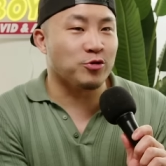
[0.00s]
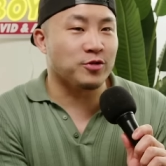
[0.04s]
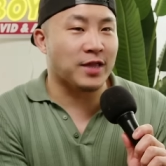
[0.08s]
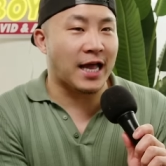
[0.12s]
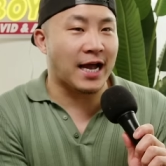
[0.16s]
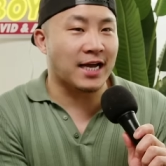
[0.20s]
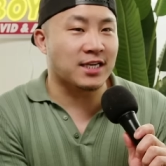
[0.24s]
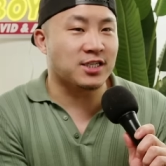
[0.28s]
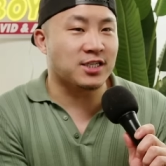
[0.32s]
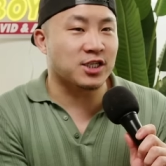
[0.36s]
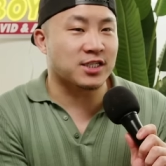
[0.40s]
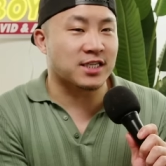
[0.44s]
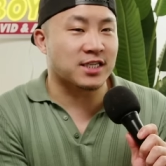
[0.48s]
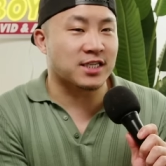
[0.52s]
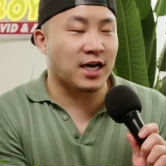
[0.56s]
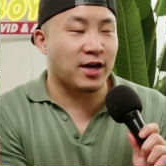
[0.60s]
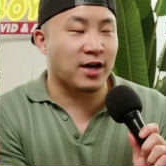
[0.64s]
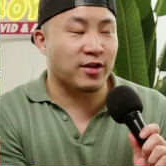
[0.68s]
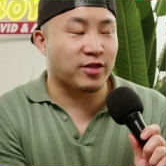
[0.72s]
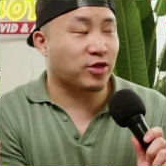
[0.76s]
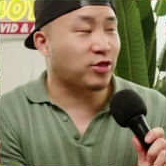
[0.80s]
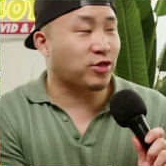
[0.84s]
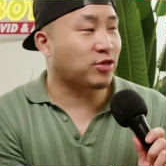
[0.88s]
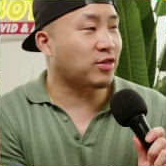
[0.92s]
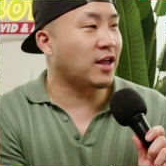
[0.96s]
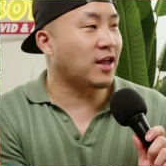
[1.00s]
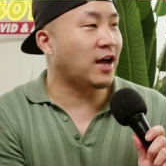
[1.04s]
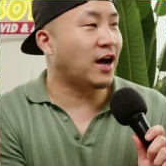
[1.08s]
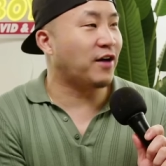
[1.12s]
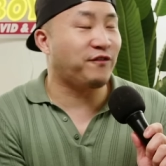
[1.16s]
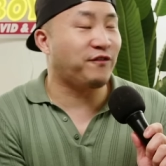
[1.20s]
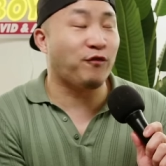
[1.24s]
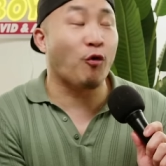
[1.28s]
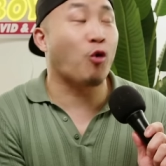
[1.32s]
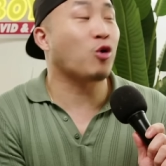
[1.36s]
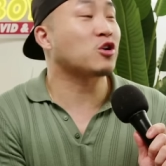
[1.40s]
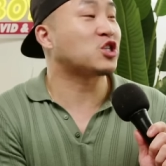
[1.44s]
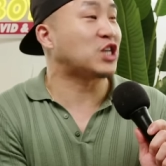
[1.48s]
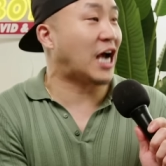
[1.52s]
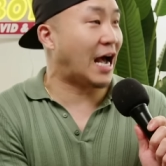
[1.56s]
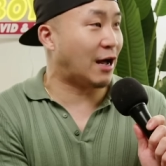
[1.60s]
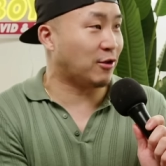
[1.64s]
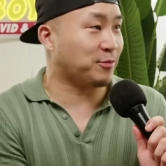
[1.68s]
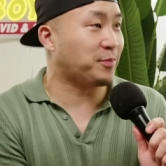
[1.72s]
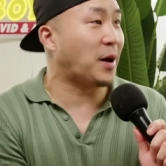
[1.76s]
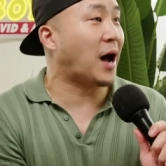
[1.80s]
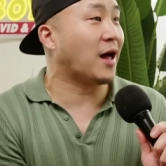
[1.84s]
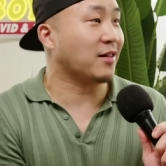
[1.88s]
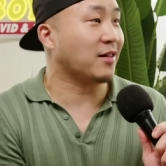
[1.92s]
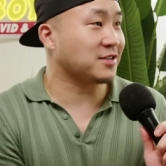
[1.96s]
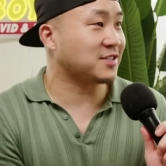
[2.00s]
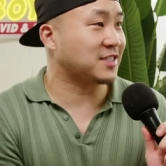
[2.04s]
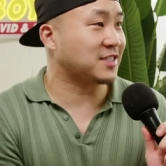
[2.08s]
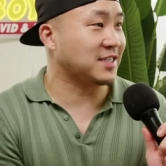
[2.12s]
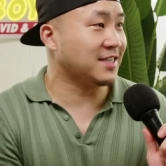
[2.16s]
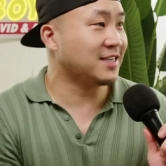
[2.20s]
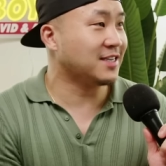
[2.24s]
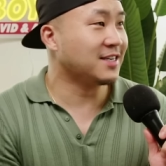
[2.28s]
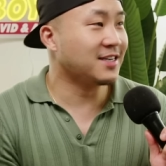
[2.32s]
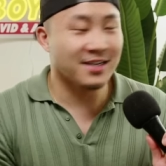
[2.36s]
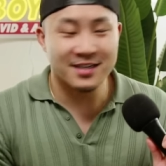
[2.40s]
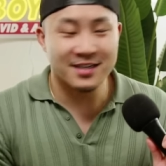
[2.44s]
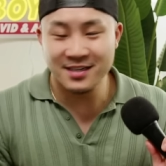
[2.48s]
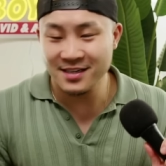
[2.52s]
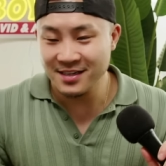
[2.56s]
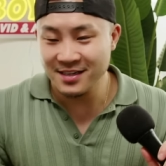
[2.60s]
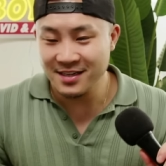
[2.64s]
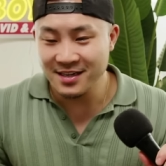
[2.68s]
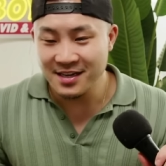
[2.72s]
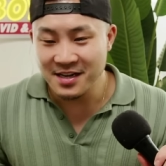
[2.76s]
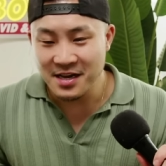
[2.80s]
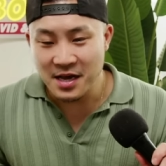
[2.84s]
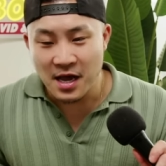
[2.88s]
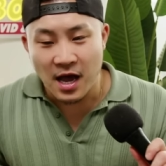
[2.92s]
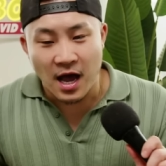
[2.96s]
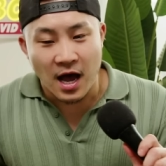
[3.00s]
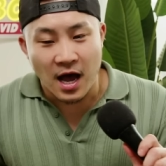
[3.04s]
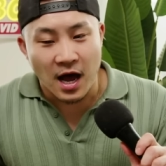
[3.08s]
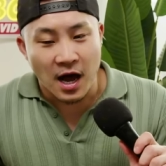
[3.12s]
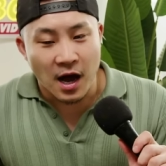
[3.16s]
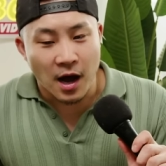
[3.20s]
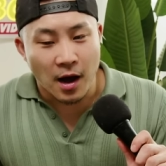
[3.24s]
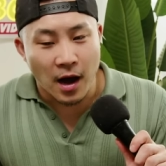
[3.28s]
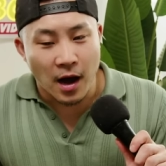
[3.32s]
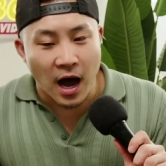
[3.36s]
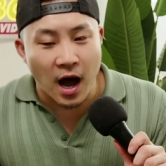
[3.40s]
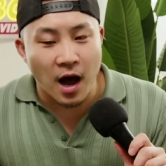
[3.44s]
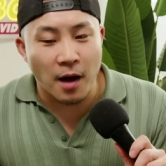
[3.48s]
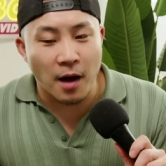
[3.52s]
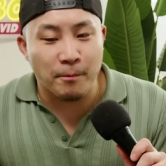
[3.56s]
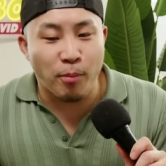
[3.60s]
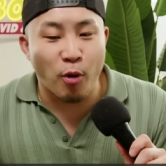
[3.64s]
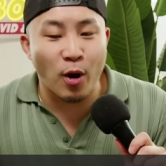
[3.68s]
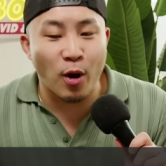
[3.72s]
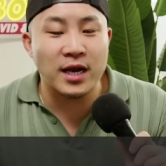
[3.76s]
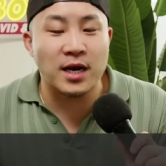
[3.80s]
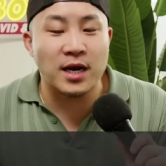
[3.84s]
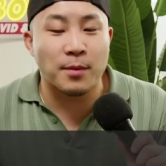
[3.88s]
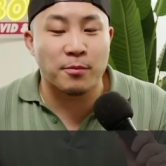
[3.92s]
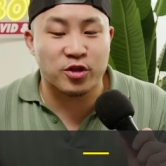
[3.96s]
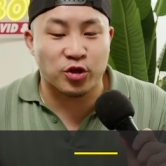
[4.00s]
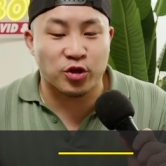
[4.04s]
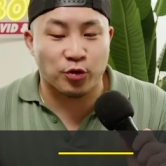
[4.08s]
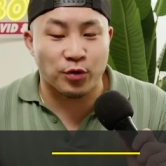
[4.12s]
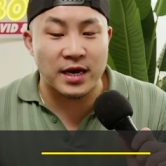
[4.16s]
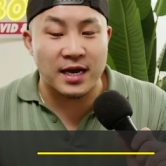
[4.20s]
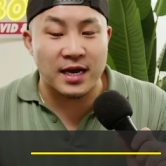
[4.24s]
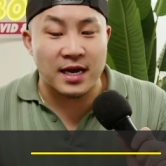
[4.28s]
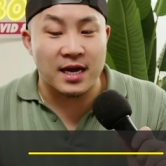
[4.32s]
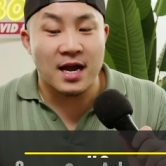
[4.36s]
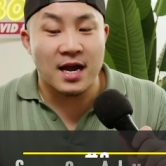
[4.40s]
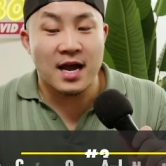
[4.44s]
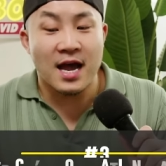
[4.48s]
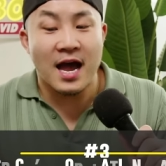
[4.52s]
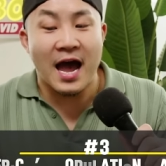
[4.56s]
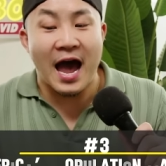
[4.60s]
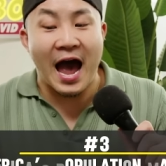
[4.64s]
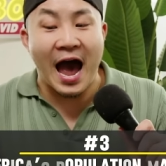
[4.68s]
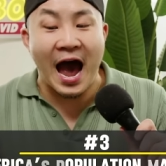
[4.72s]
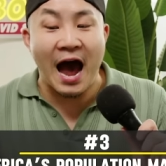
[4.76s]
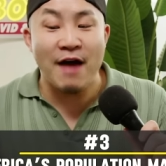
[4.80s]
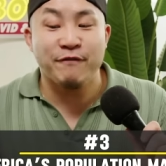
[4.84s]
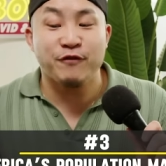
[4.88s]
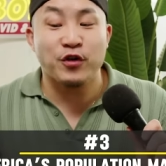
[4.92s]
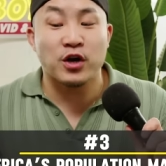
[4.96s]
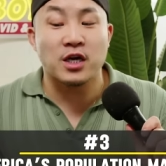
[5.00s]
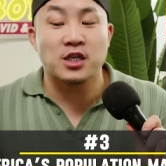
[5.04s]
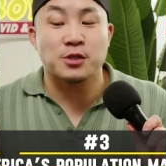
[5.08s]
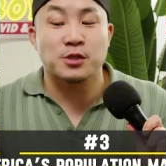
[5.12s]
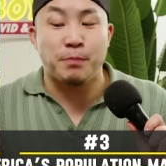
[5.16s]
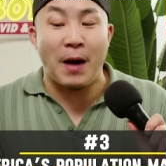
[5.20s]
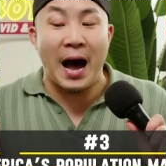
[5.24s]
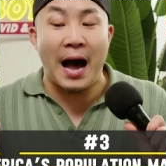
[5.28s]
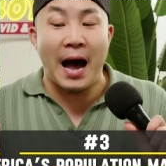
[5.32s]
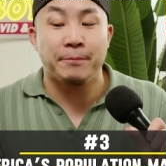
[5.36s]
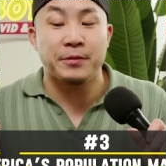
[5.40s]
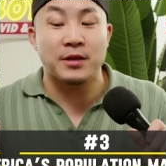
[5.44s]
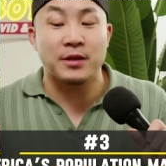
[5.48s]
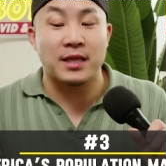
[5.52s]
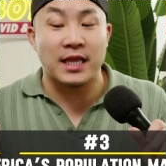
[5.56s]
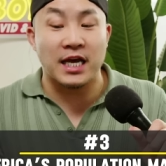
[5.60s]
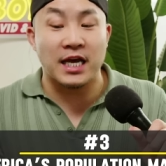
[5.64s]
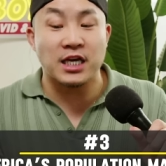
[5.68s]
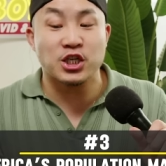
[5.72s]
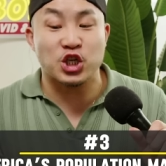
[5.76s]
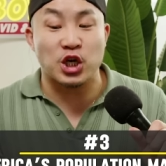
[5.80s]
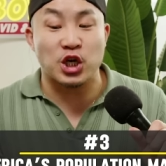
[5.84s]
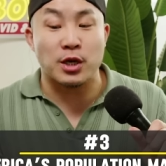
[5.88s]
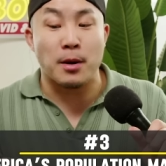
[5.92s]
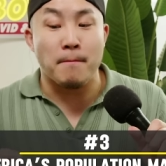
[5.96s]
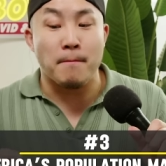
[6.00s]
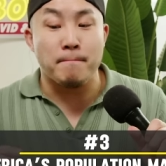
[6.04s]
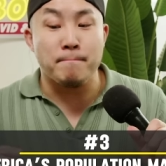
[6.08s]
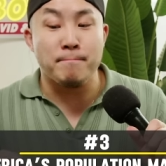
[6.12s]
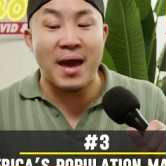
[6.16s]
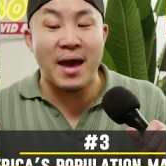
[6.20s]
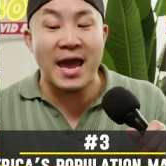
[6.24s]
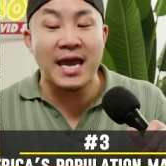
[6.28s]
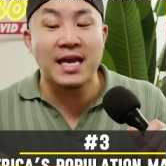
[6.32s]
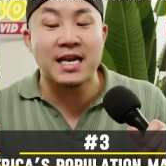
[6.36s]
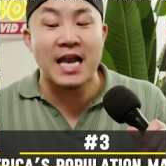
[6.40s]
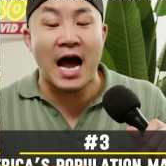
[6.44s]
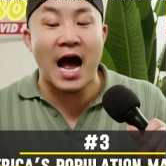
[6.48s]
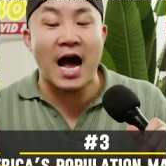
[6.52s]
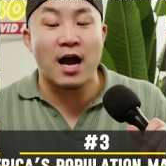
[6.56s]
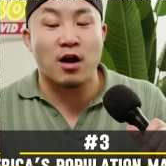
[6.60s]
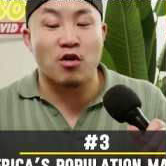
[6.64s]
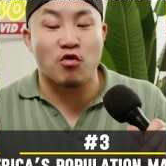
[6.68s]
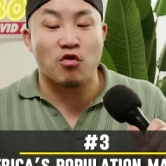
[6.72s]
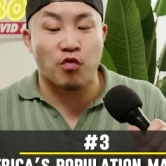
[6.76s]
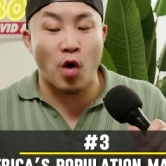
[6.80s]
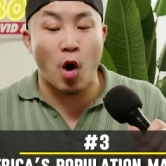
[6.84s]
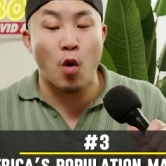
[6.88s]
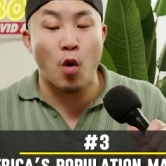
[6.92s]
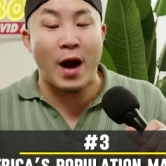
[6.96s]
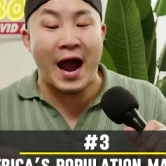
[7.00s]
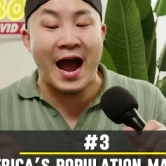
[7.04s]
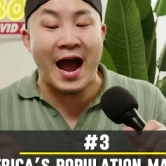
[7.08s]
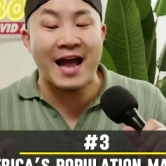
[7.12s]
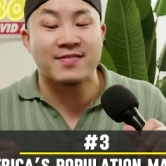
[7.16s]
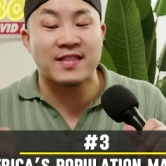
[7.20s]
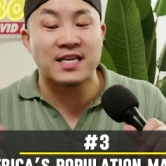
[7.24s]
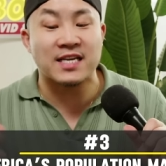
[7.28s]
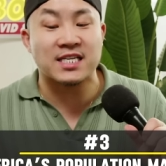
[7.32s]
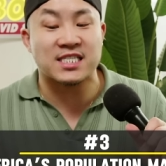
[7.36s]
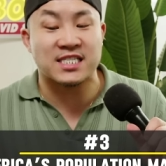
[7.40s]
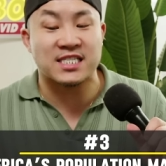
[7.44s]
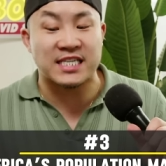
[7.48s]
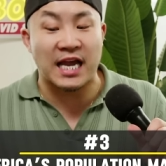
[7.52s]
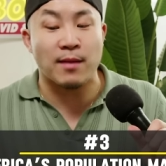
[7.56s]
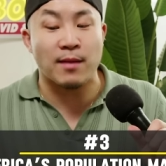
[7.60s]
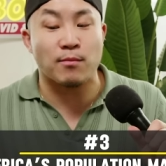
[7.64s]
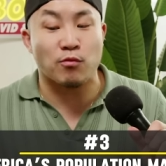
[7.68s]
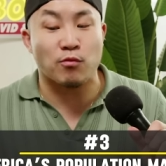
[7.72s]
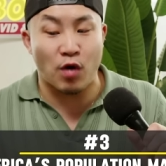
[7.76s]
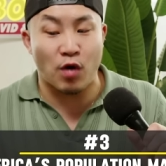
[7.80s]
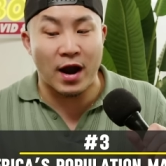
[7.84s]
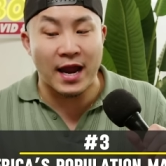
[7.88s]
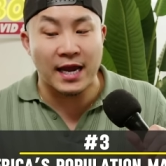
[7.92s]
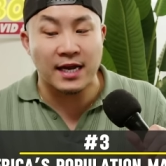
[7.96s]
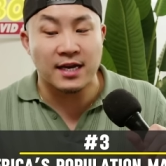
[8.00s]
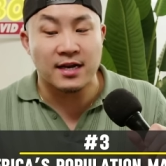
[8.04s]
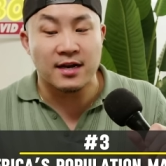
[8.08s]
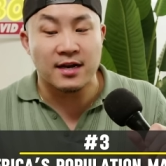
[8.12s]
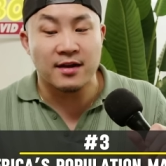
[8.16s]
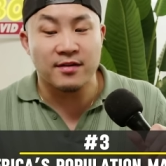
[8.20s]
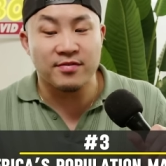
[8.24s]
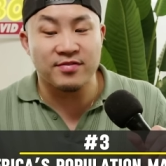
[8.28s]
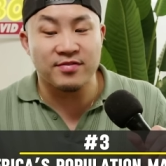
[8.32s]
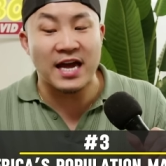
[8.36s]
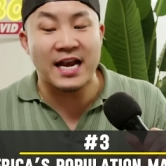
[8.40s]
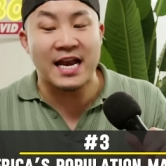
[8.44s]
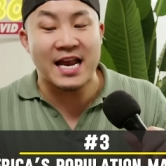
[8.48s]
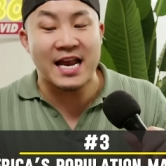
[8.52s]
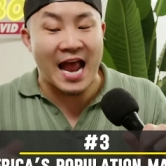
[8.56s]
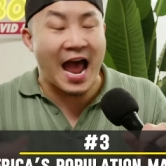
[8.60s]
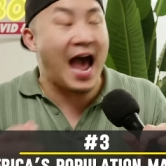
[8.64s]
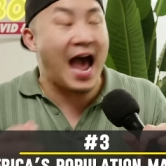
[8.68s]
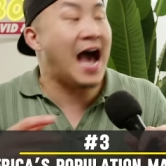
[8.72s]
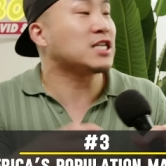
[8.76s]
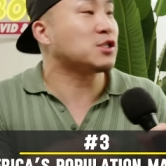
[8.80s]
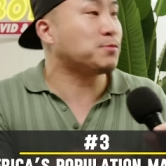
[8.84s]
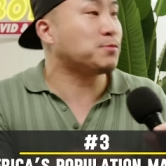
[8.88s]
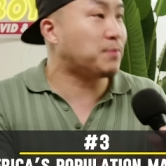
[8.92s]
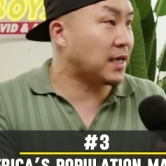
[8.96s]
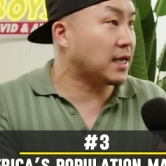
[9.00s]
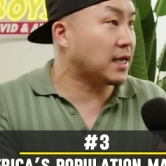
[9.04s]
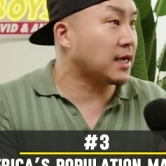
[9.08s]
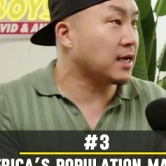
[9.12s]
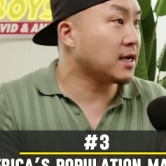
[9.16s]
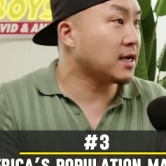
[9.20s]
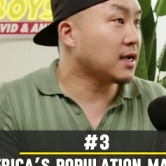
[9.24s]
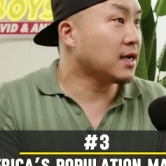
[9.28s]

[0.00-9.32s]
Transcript: do like just a, a four child policy. Right, right, right. Uh, point number three Africa's population may not grow at this same rate that it has been.